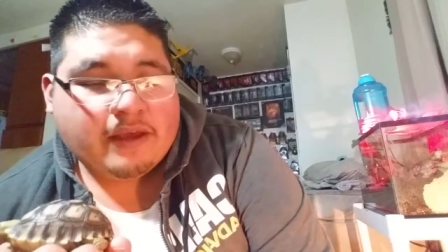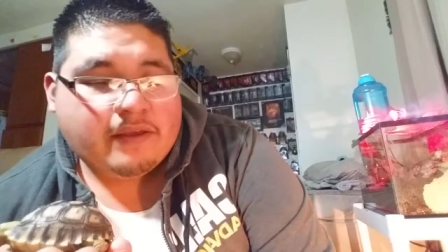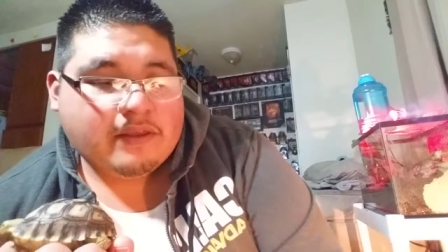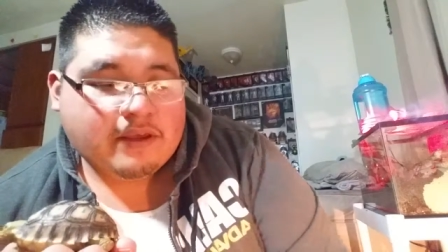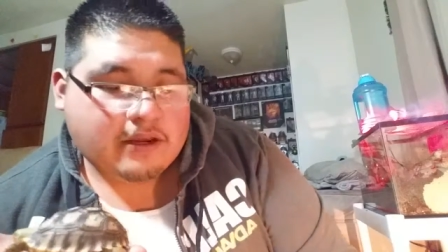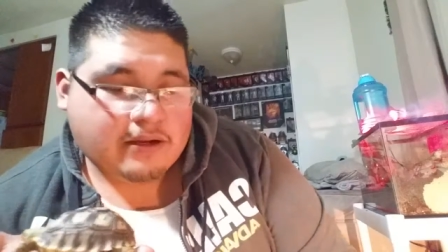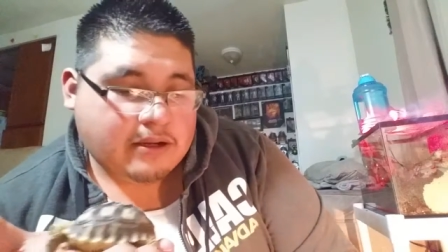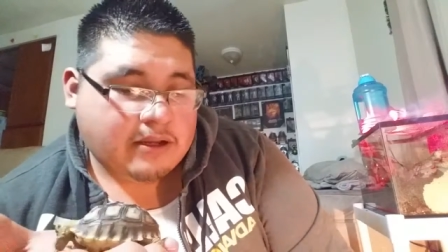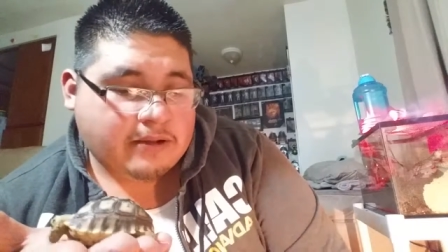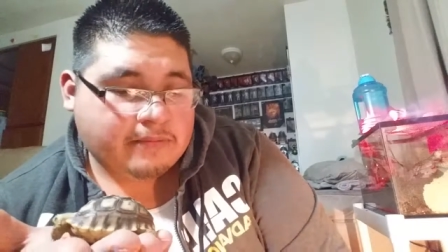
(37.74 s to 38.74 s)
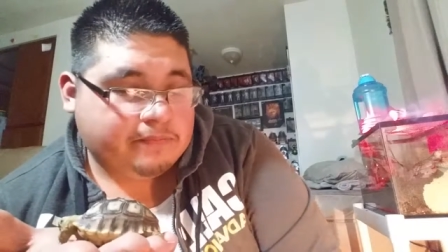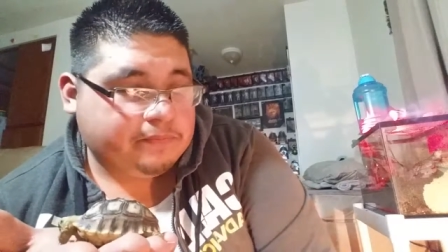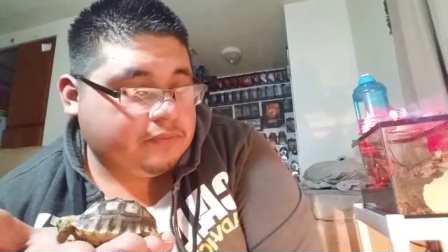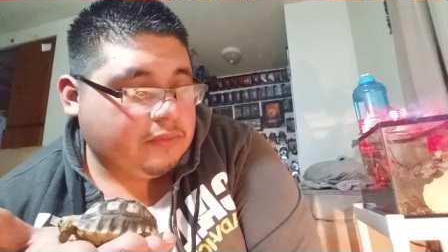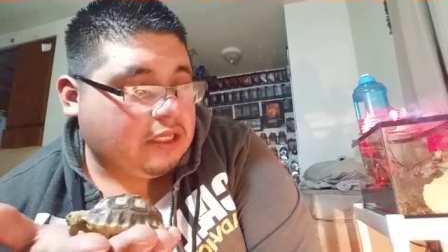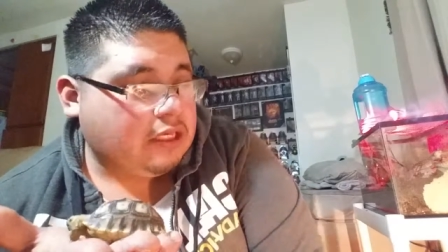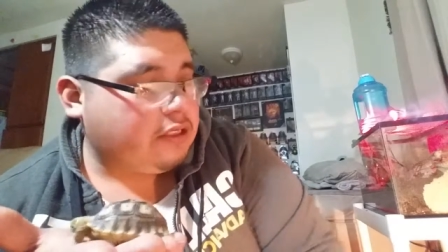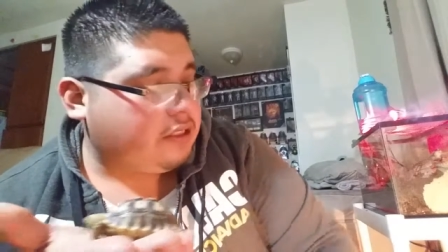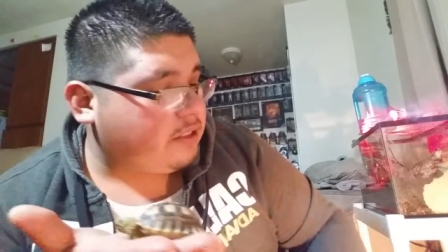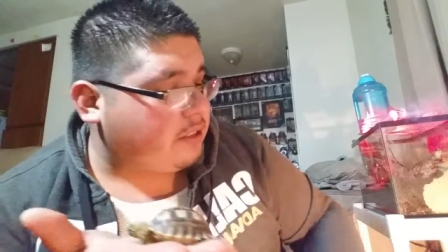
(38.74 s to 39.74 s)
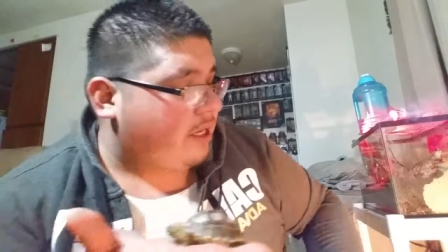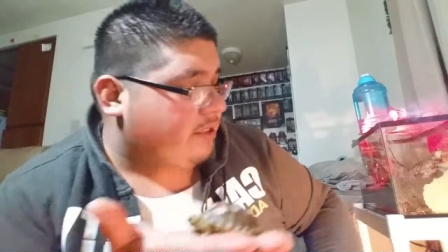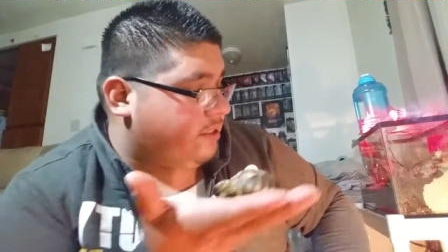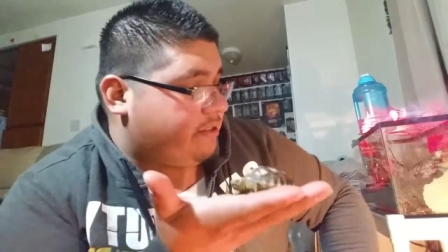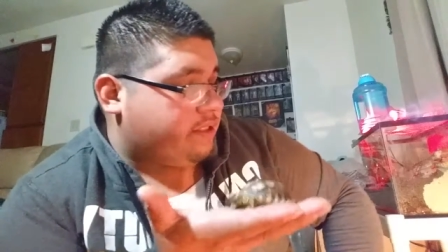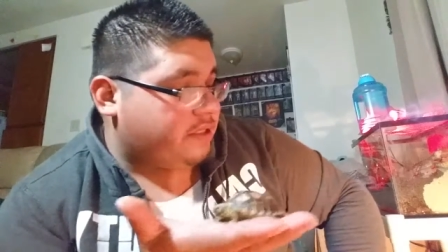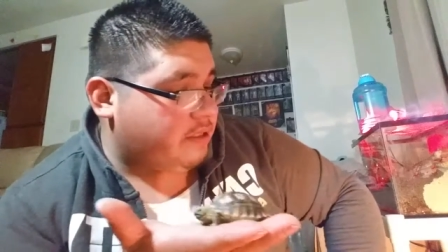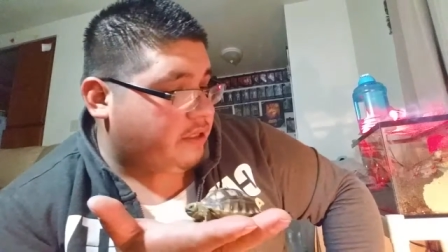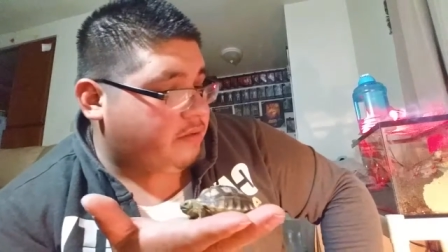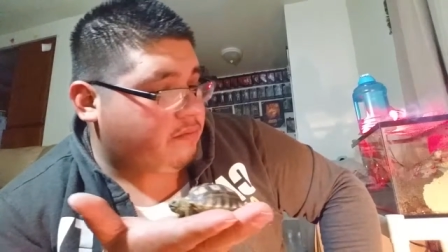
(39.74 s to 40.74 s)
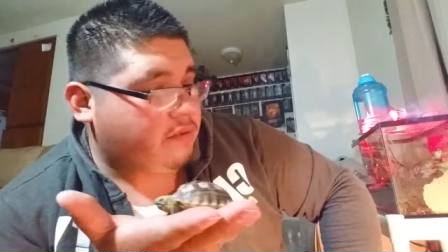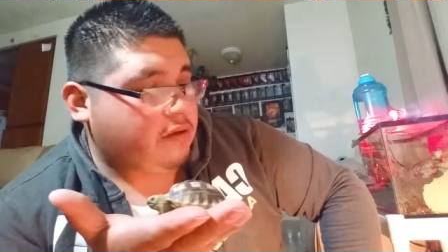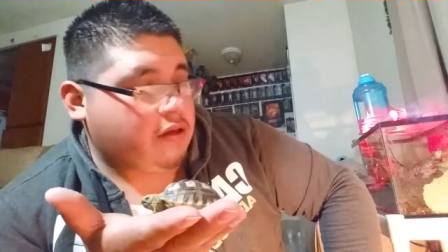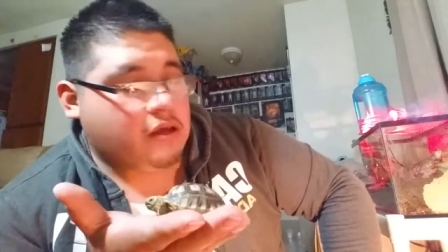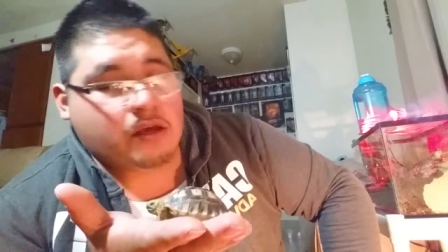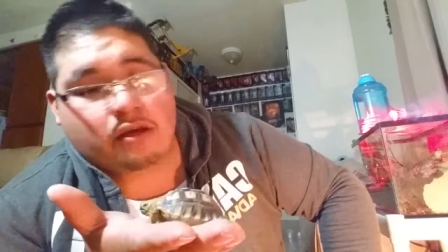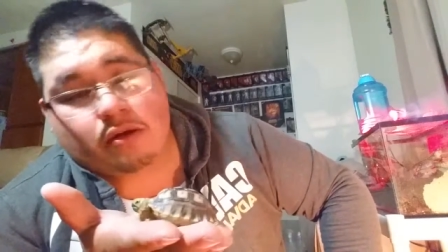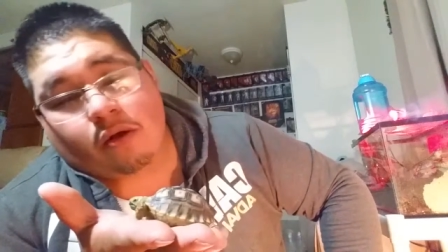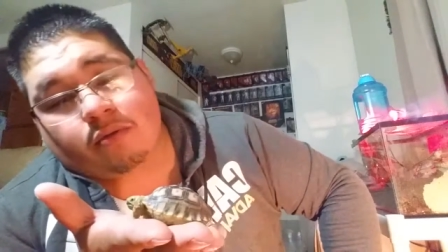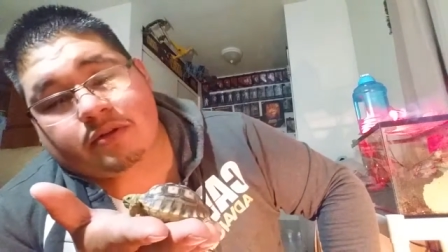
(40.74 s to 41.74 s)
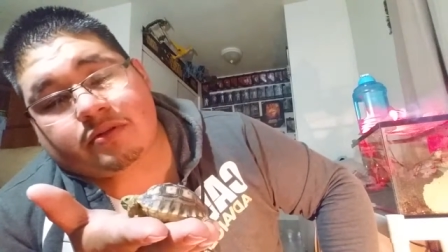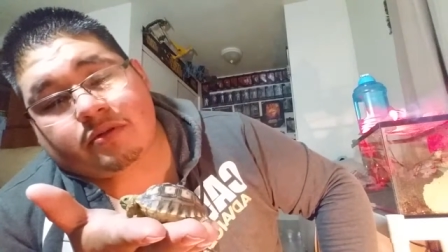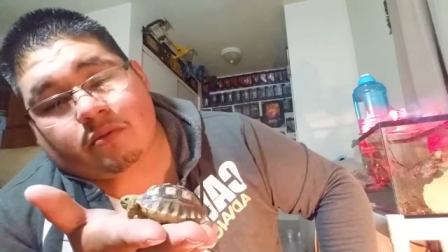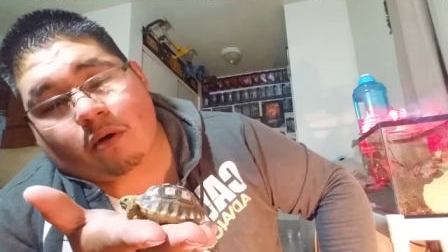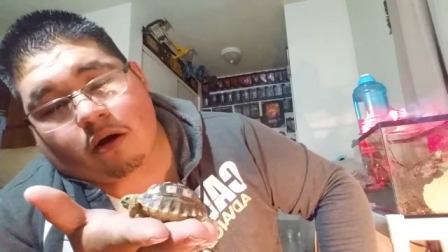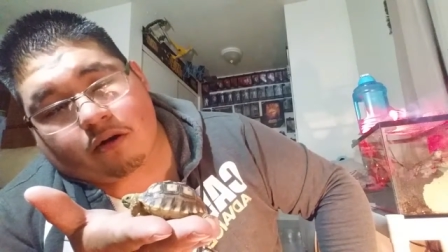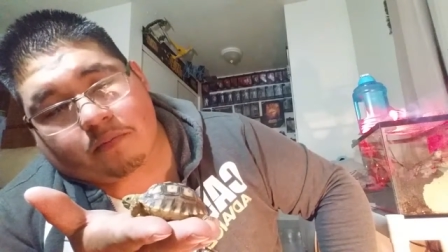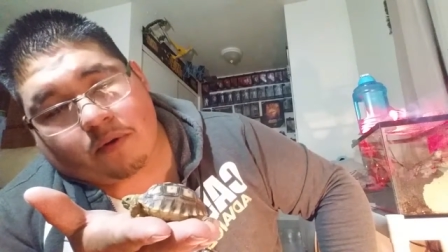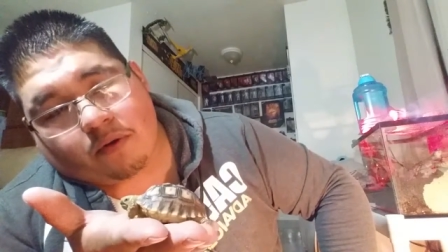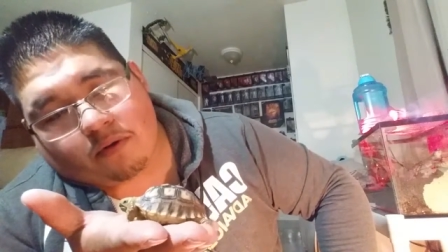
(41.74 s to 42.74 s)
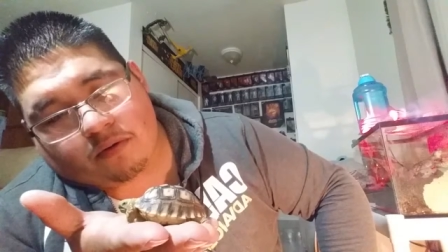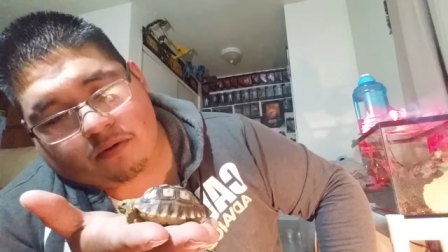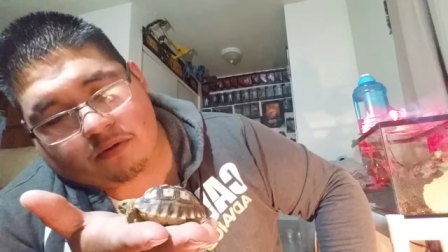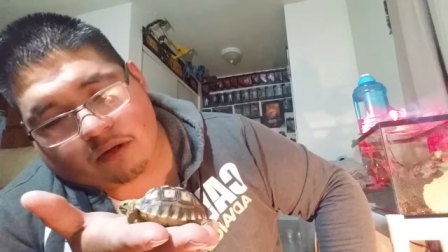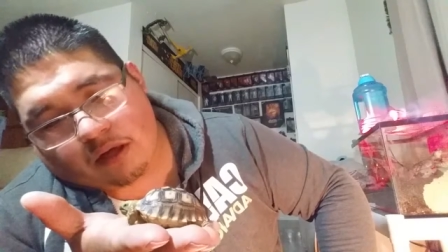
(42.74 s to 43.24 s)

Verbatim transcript: And then um, he did. I did see him go into the water bowl.